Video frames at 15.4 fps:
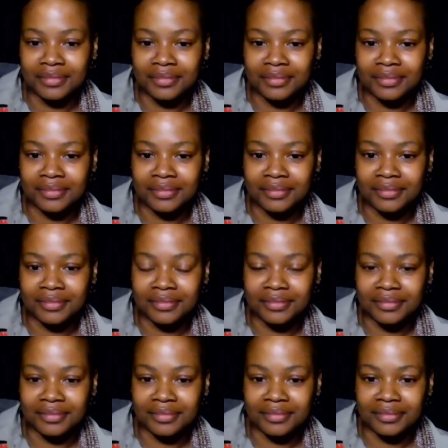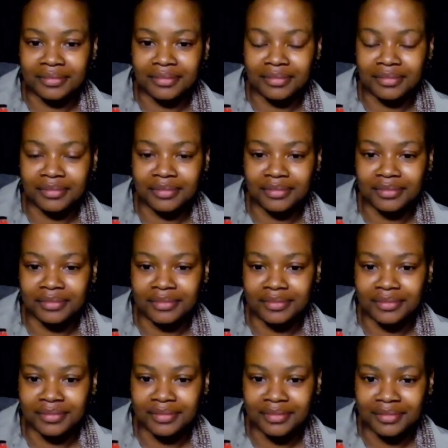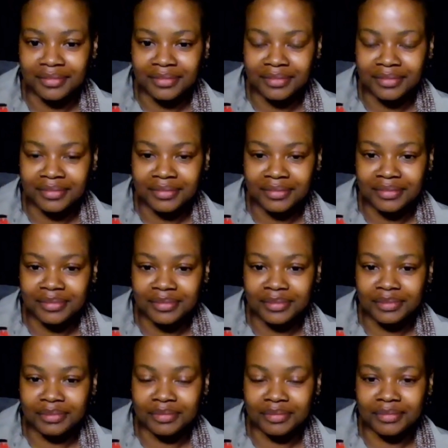(not speaking)